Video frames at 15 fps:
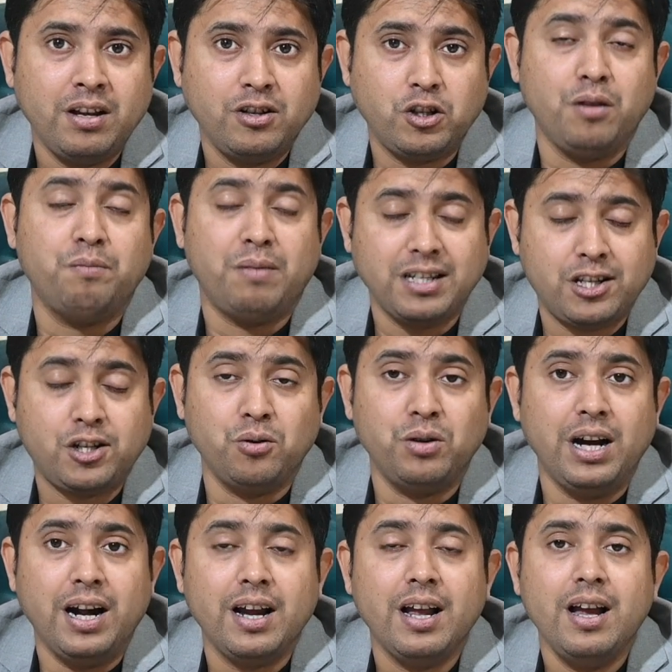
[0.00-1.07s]
so you must do
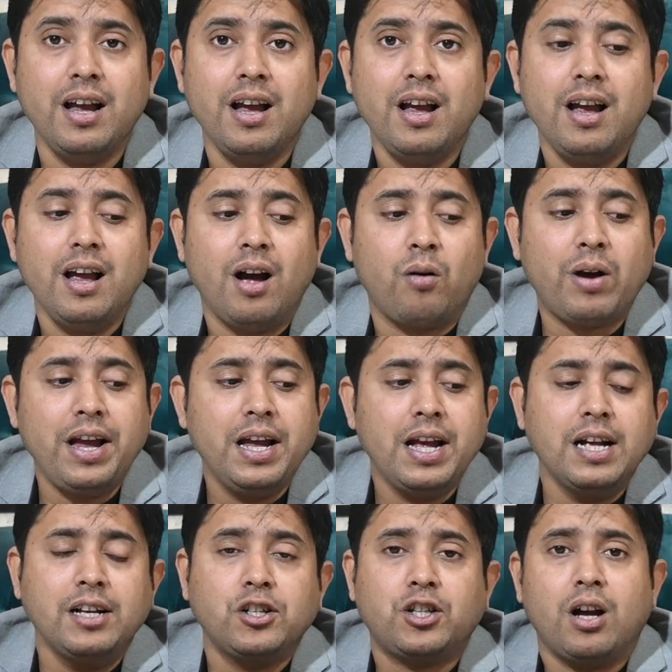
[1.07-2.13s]
that.
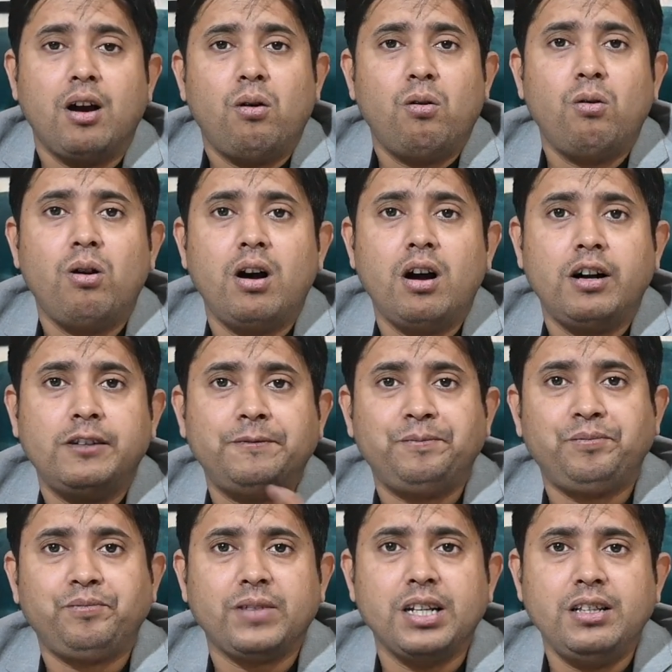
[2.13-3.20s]
Okay,
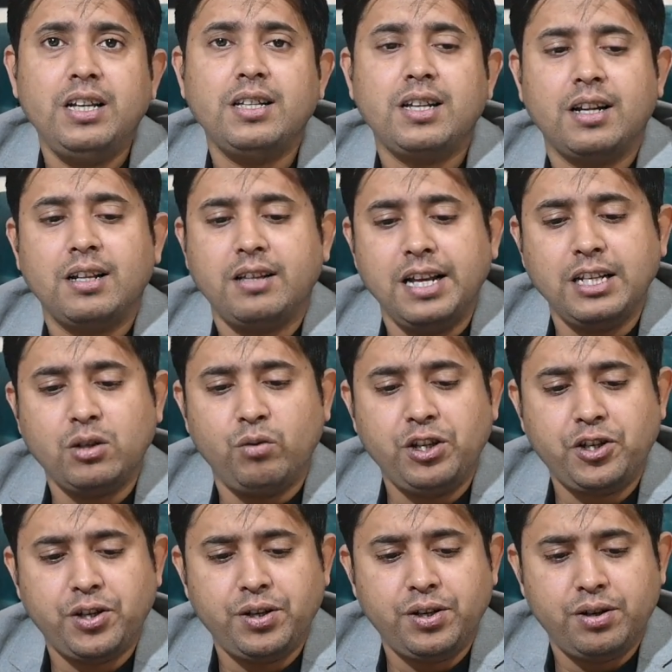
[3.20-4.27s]
so these are the things
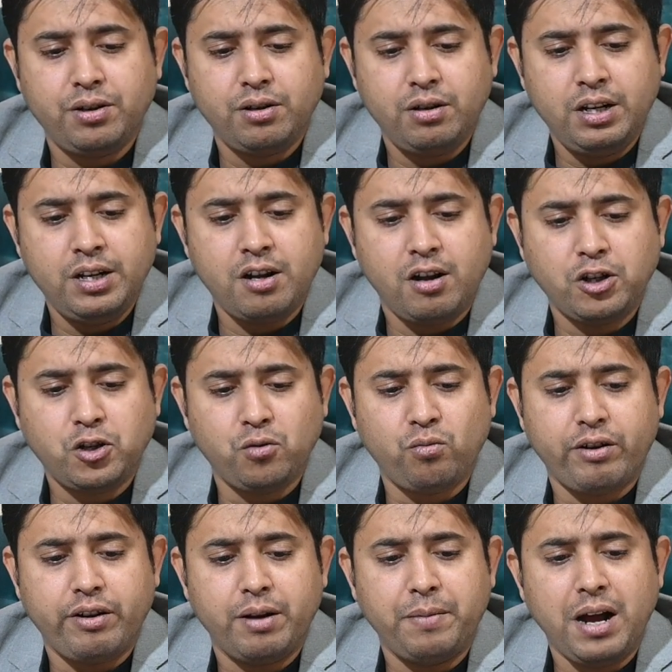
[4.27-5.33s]
which you need not to
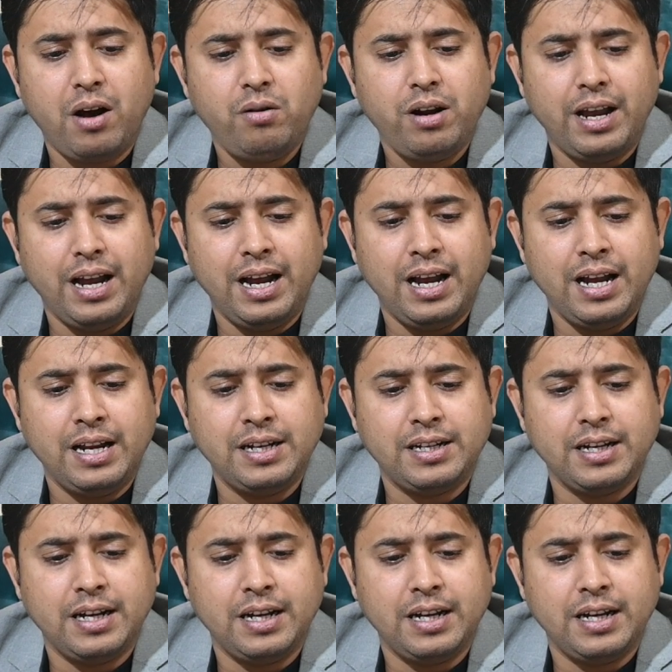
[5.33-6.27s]
worry about, and